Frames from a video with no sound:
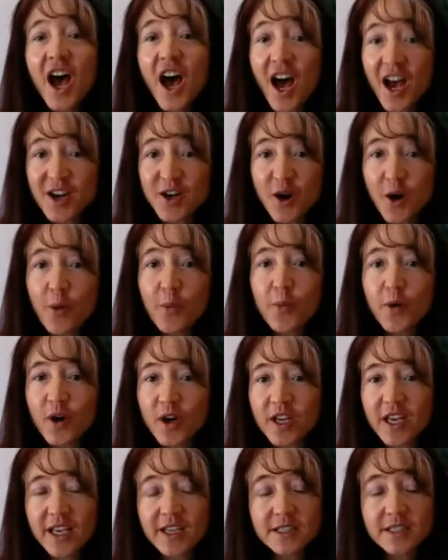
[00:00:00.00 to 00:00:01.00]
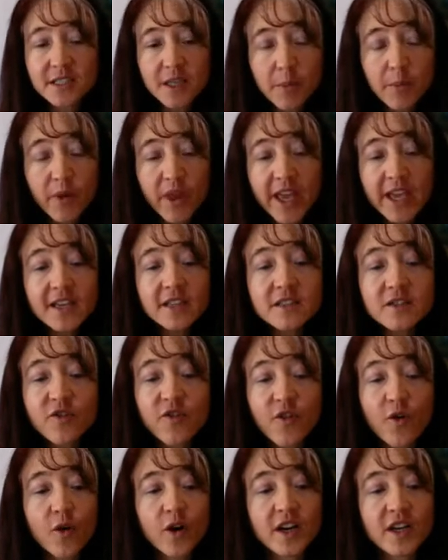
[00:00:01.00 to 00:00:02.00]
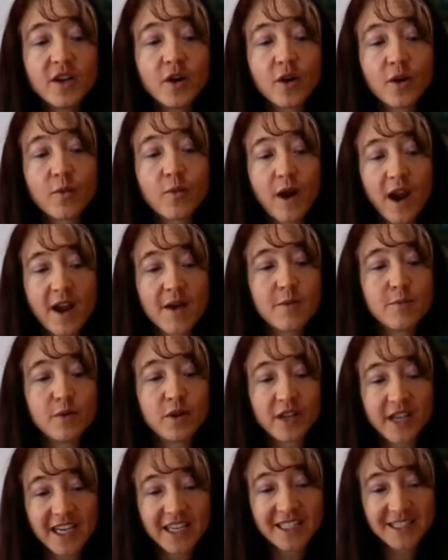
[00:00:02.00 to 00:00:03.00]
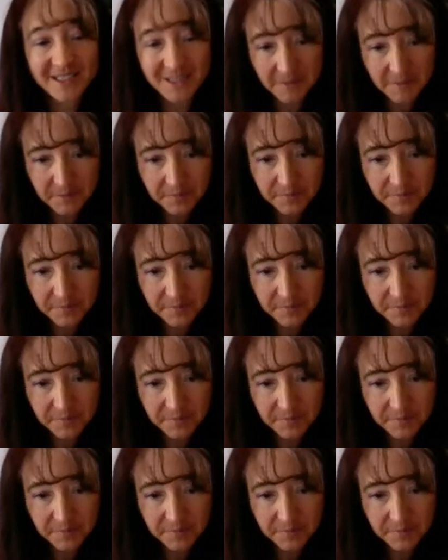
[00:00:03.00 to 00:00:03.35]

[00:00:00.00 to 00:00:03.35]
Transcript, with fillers: a notebook is the place for your ramblings.